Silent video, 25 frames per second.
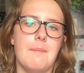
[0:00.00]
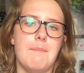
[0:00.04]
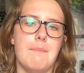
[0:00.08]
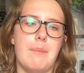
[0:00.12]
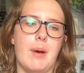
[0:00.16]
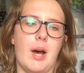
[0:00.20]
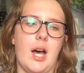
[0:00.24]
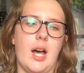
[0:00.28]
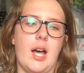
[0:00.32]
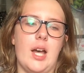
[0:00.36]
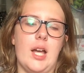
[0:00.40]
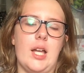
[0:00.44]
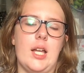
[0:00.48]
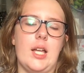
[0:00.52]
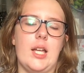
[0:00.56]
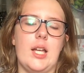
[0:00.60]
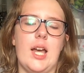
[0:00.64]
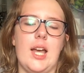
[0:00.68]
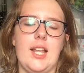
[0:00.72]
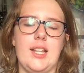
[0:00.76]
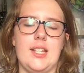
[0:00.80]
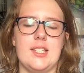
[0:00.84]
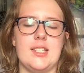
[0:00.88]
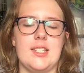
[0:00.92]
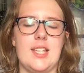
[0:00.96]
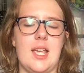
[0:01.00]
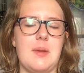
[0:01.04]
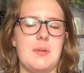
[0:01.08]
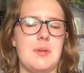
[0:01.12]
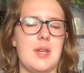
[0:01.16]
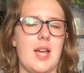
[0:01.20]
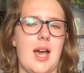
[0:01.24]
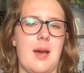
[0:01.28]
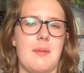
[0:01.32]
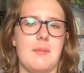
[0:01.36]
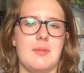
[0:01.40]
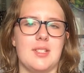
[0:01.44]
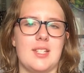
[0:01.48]
but at the same
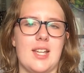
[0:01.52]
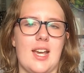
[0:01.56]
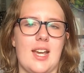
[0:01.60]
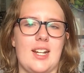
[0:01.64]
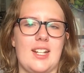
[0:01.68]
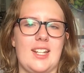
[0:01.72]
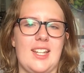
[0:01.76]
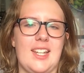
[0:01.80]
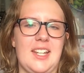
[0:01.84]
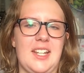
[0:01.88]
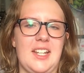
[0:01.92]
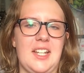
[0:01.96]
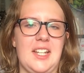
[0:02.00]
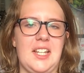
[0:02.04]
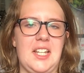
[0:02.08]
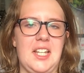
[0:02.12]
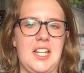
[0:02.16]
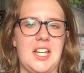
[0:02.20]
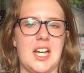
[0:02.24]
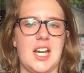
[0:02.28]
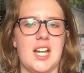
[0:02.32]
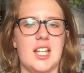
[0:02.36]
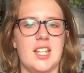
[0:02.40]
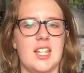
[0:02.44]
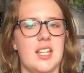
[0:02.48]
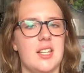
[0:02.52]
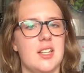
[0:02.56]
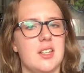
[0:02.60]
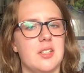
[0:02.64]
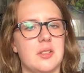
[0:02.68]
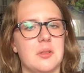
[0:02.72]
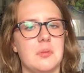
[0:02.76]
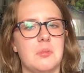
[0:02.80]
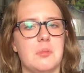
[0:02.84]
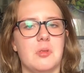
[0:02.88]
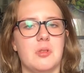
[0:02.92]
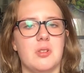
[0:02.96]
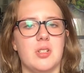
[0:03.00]
time, it's kind of like, nah, they
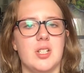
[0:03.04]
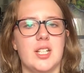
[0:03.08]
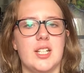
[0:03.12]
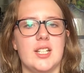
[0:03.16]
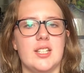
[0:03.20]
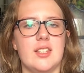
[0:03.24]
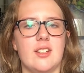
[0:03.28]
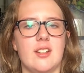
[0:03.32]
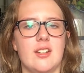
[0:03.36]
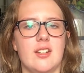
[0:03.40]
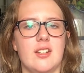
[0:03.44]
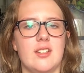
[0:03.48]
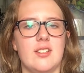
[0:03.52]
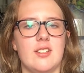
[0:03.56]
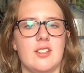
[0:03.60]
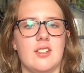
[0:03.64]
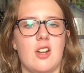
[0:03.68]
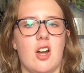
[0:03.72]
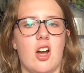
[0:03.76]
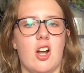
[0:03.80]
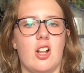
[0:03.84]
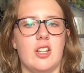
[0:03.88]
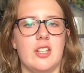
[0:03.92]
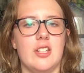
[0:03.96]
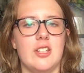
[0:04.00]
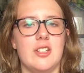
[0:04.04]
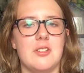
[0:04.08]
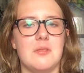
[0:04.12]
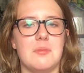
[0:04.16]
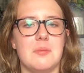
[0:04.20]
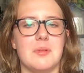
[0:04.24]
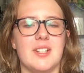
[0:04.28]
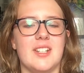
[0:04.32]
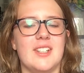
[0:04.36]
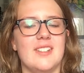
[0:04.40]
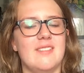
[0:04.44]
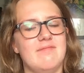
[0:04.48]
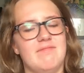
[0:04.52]
look more like they're in college,
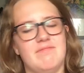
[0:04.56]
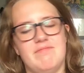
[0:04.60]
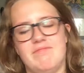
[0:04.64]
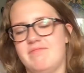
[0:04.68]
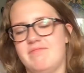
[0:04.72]
but